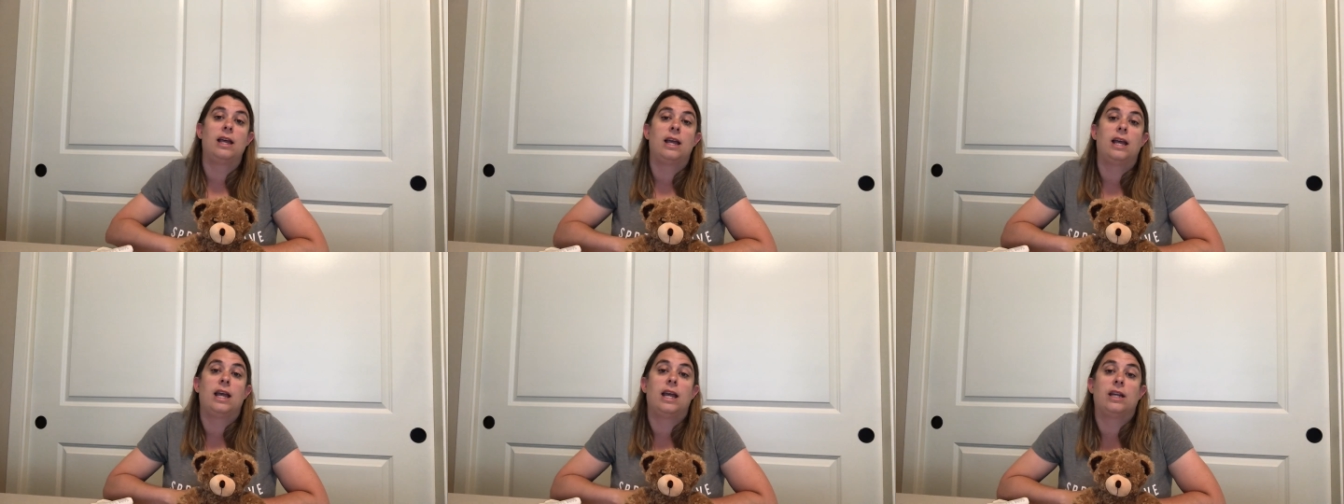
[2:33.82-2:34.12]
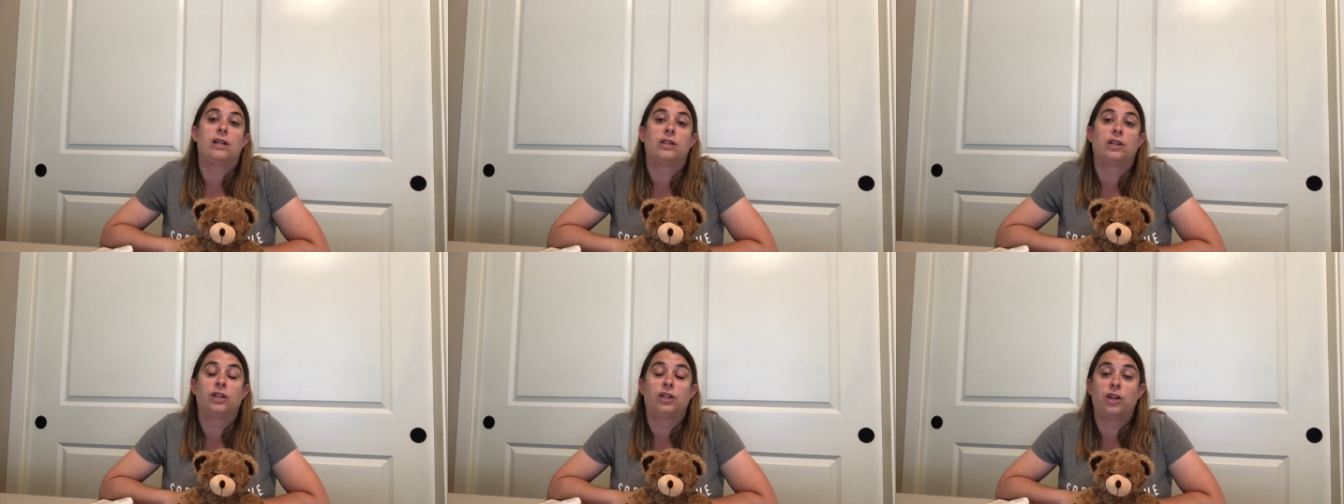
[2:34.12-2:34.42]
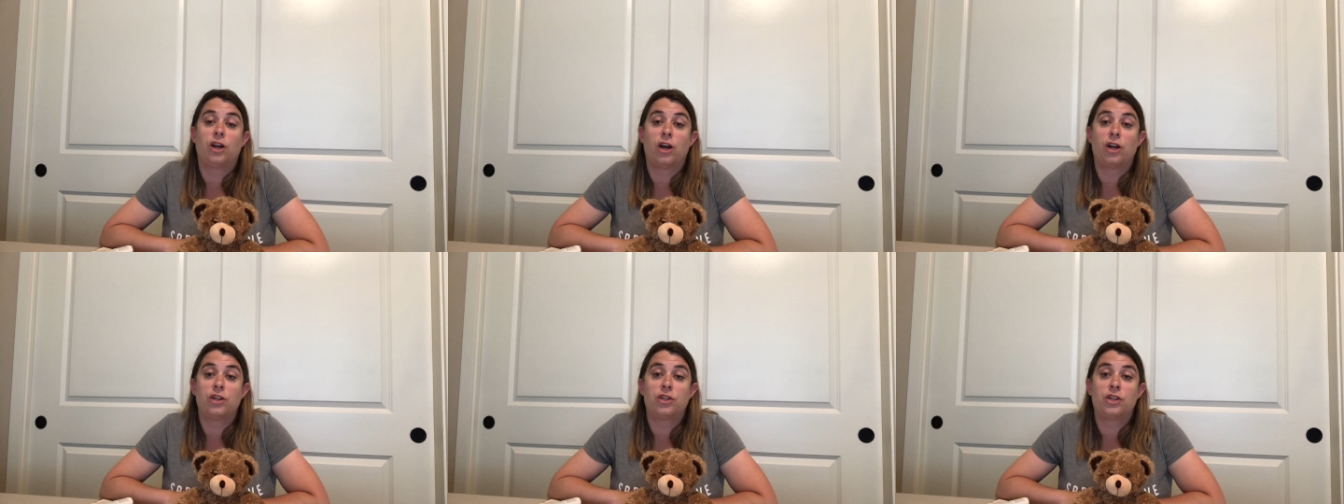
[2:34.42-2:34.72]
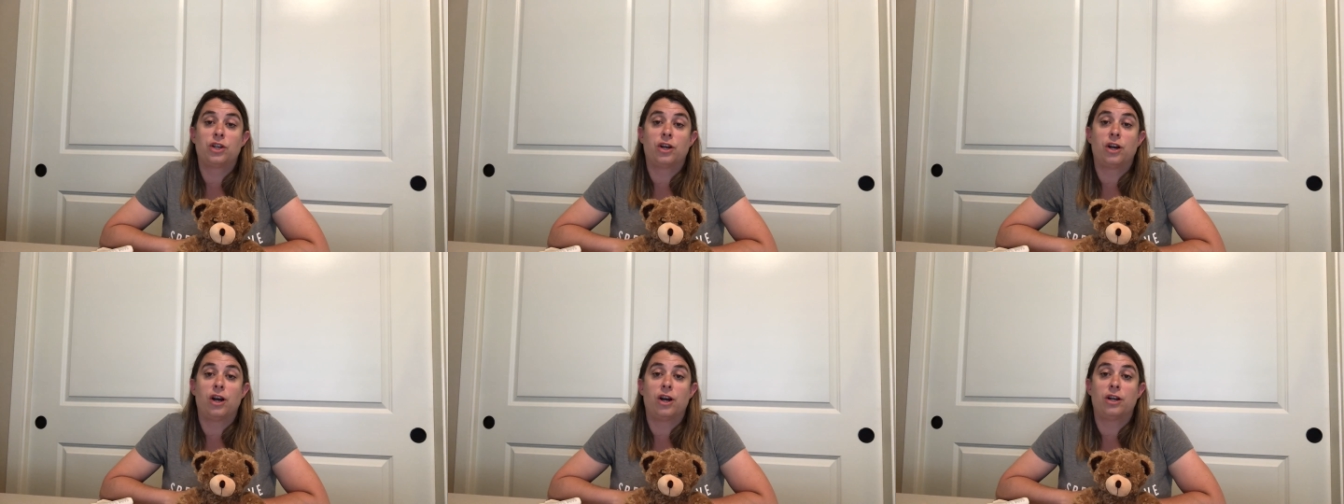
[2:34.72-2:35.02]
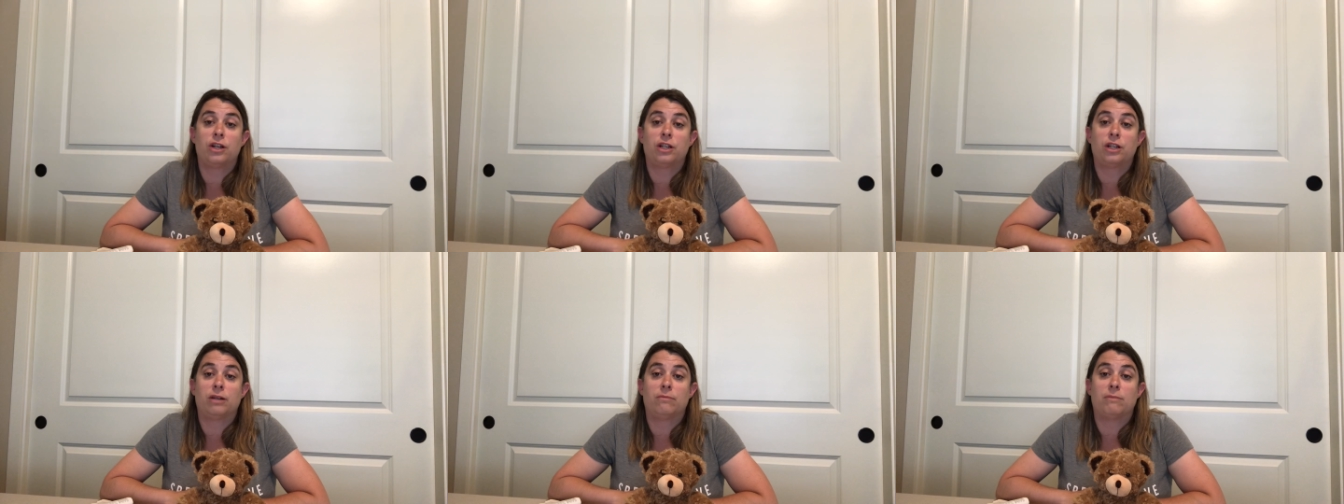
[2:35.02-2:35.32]
And to guard your
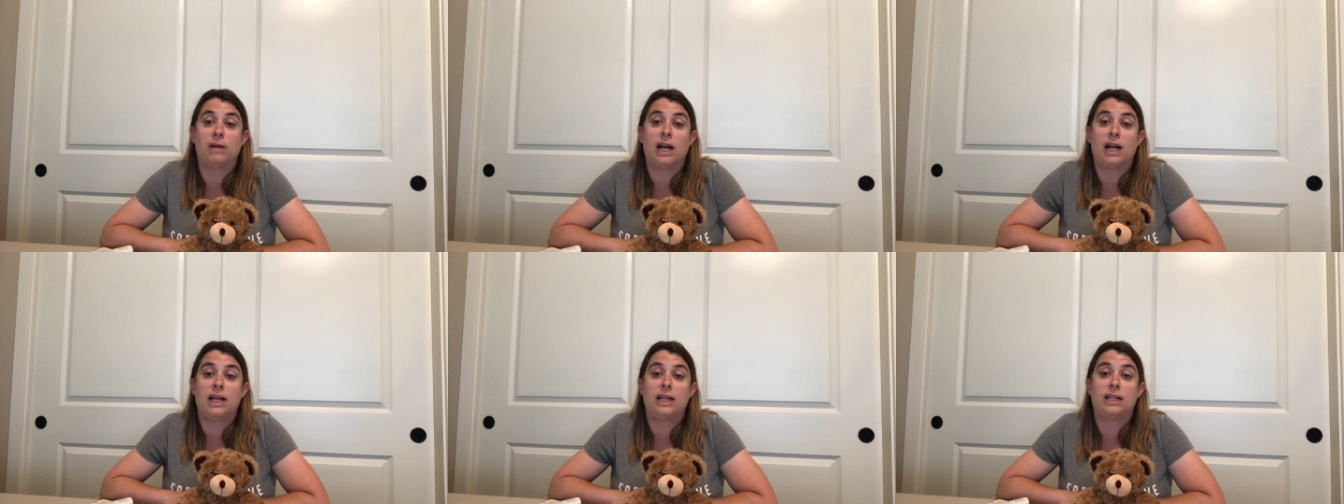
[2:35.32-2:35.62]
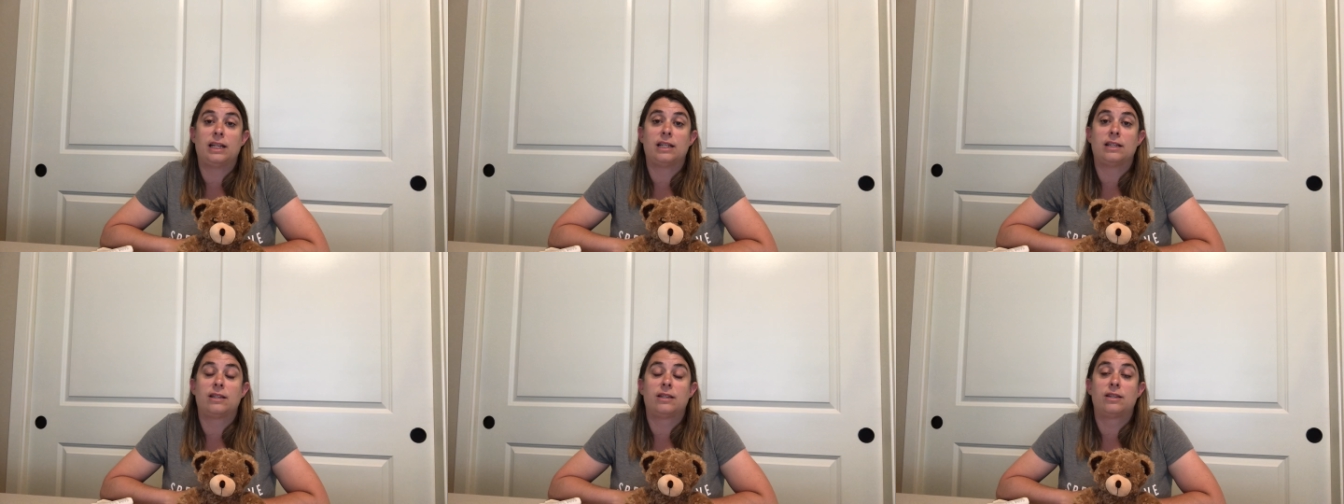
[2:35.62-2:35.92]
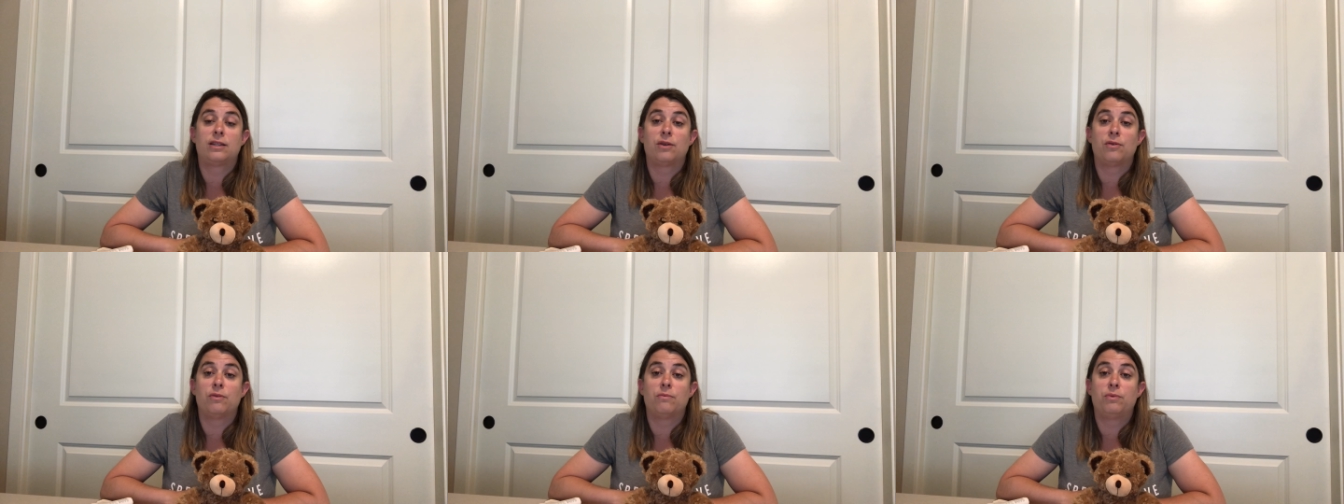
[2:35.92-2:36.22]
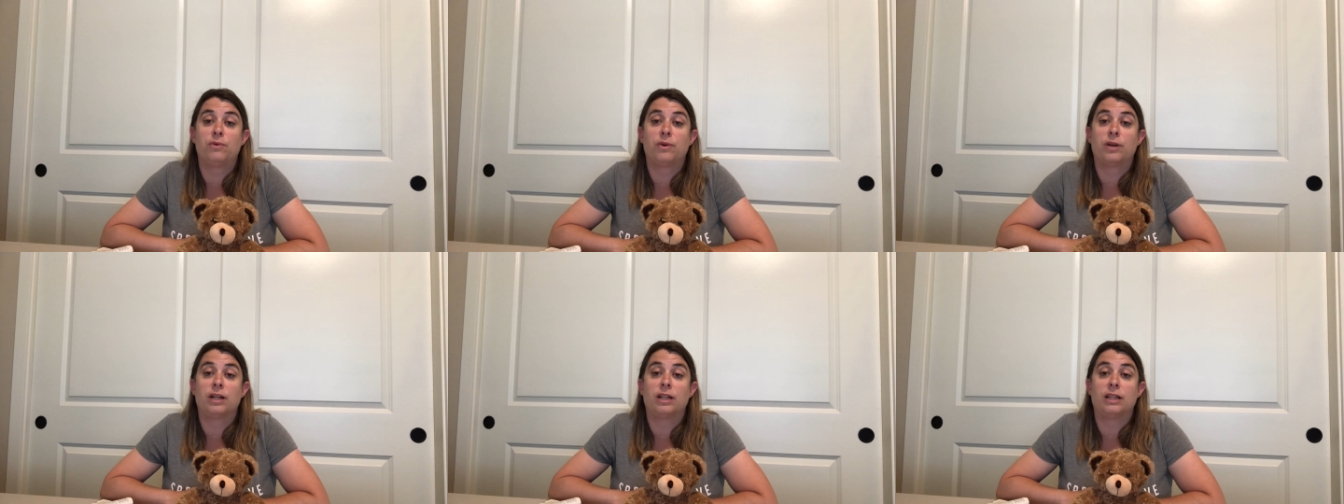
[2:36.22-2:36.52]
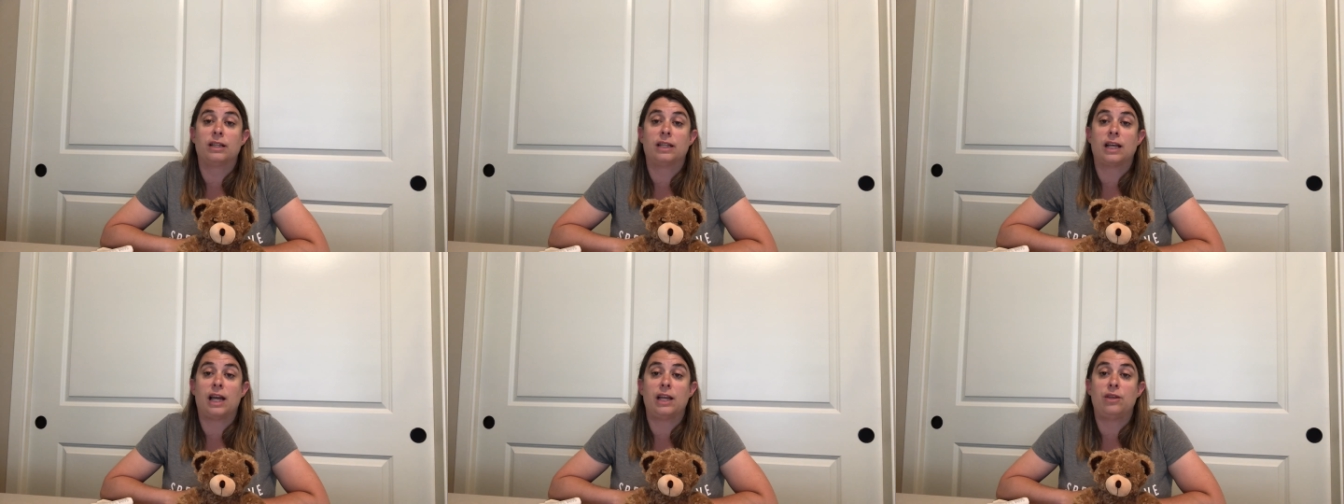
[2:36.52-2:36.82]
heart and your mind, it's so
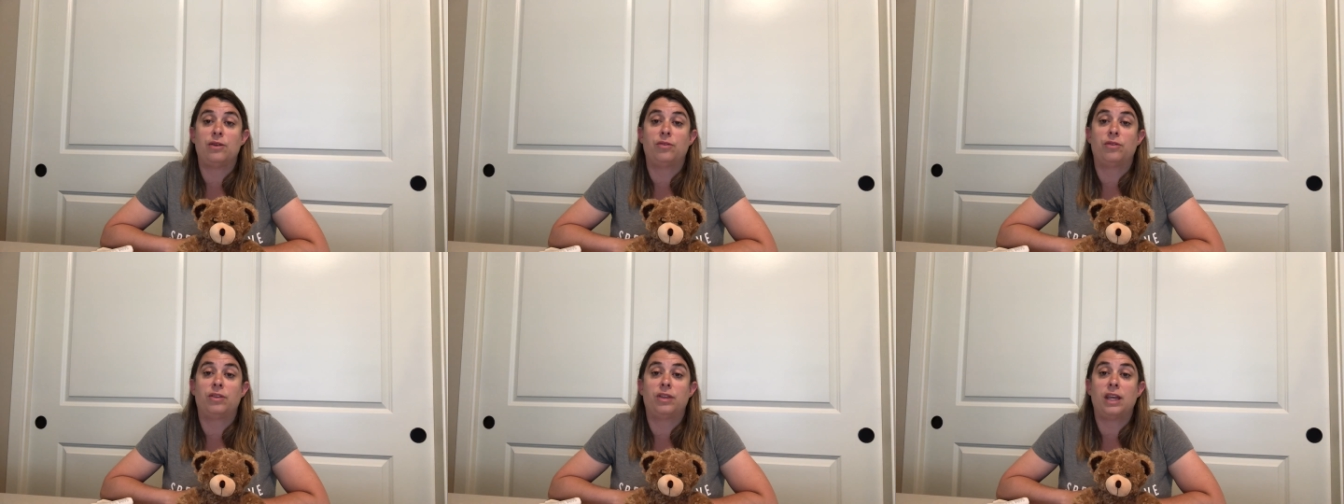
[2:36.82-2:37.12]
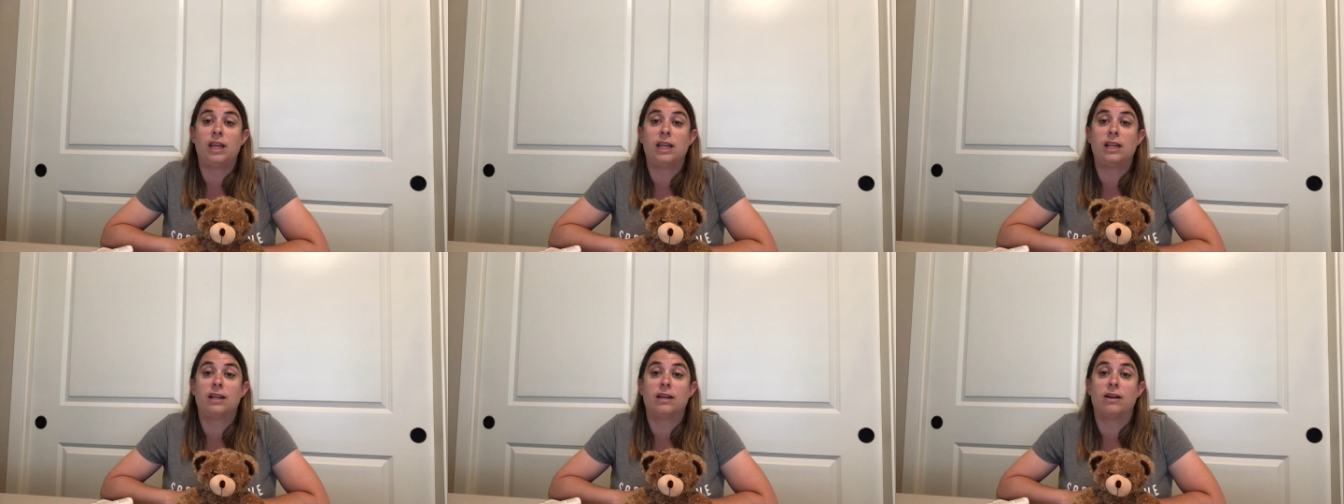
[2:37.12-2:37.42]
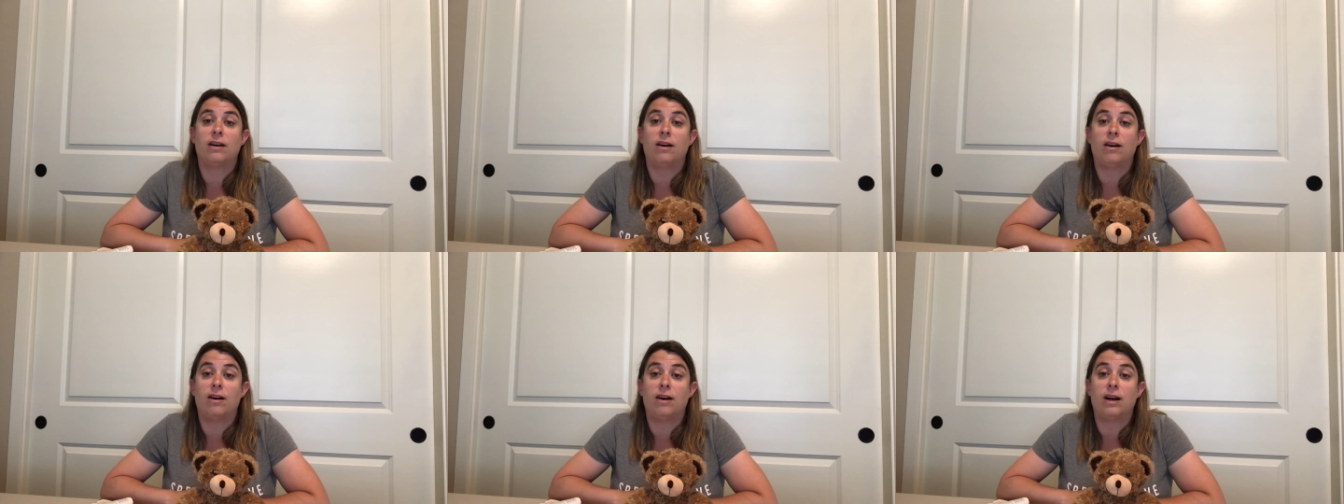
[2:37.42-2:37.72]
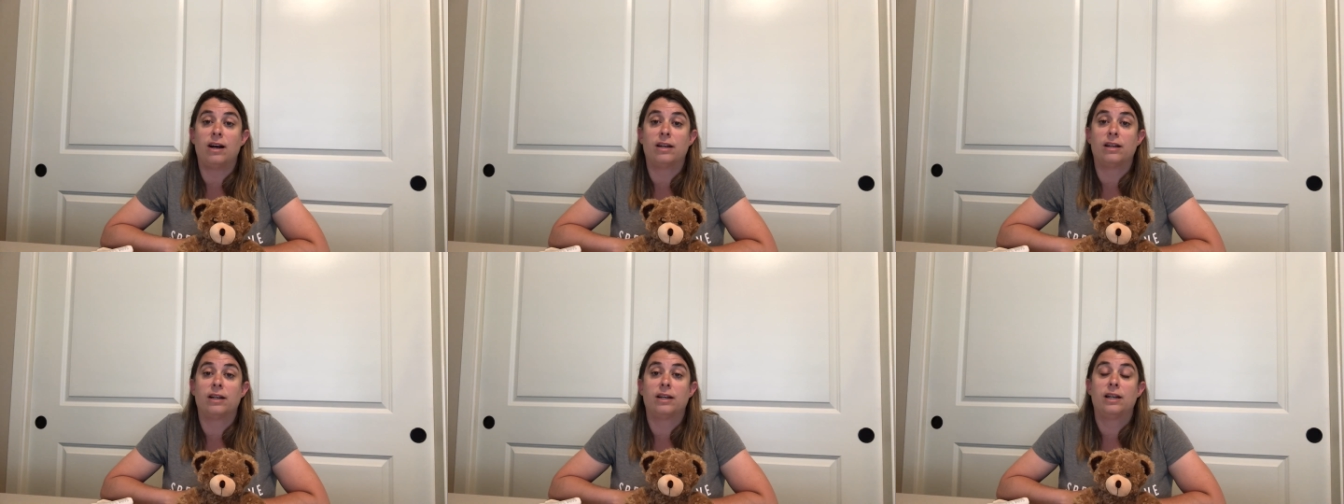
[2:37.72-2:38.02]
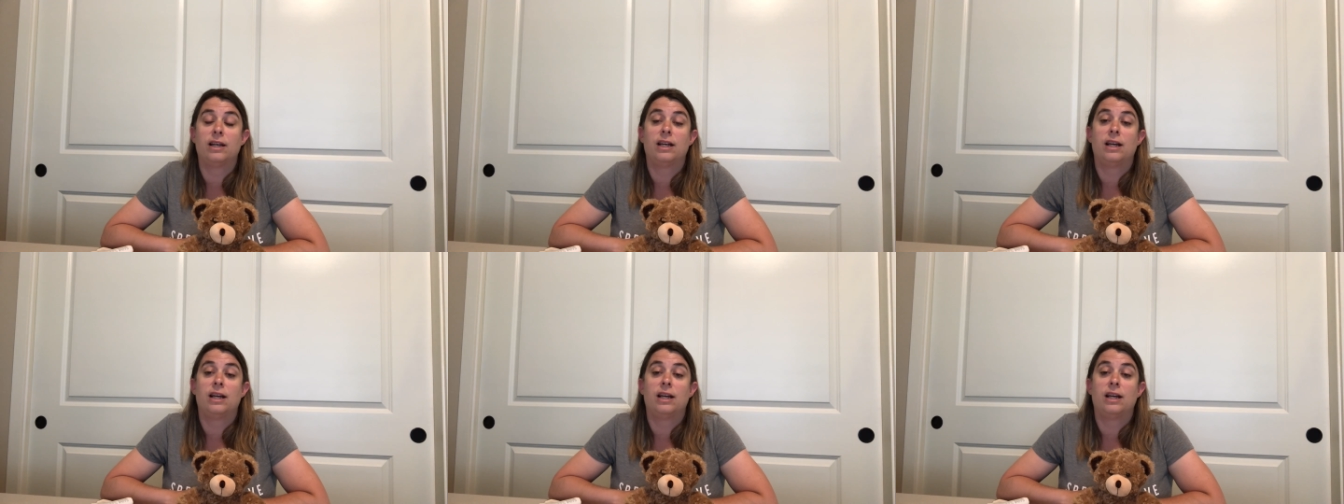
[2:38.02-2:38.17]
important that you think on